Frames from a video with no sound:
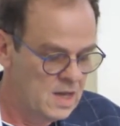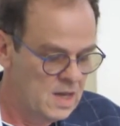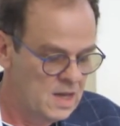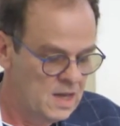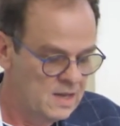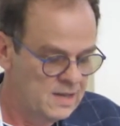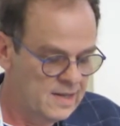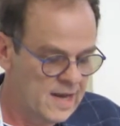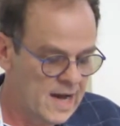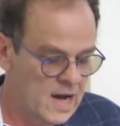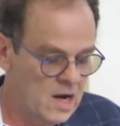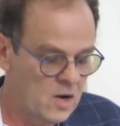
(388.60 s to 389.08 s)

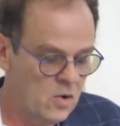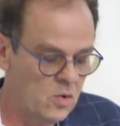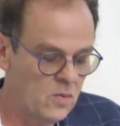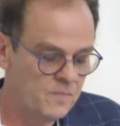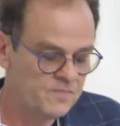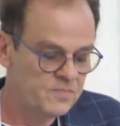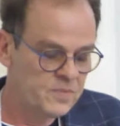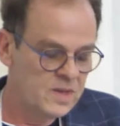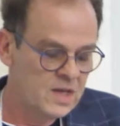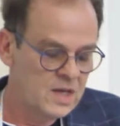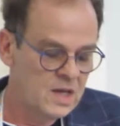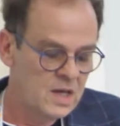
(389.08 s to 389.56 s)

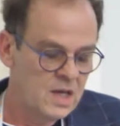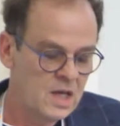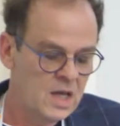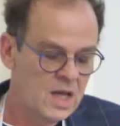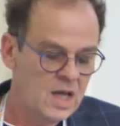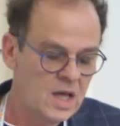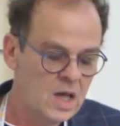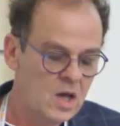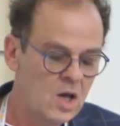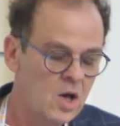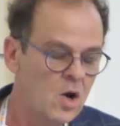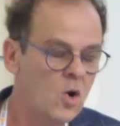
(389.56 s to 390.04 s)
Now,
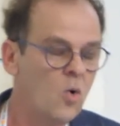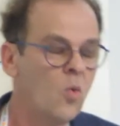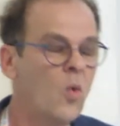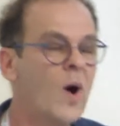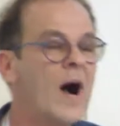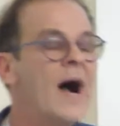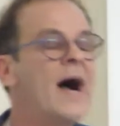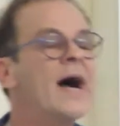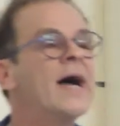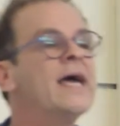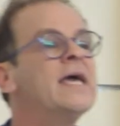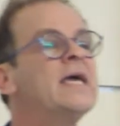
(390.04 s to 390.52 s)

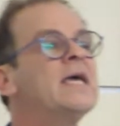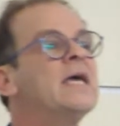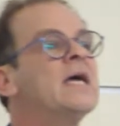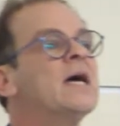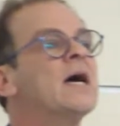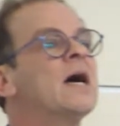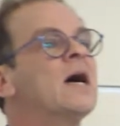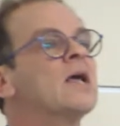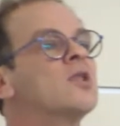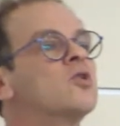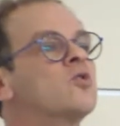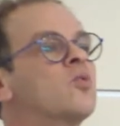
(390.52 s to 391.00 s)
why
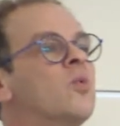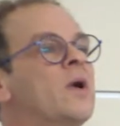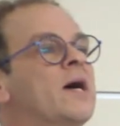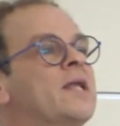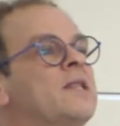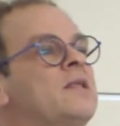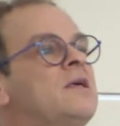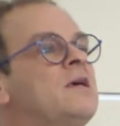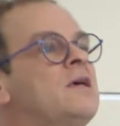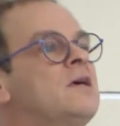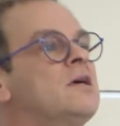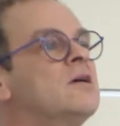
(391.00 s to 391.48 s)

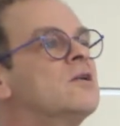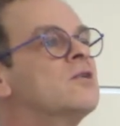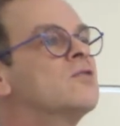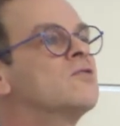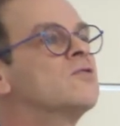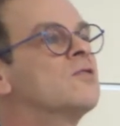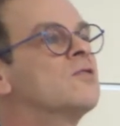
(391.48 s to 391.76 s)
20 years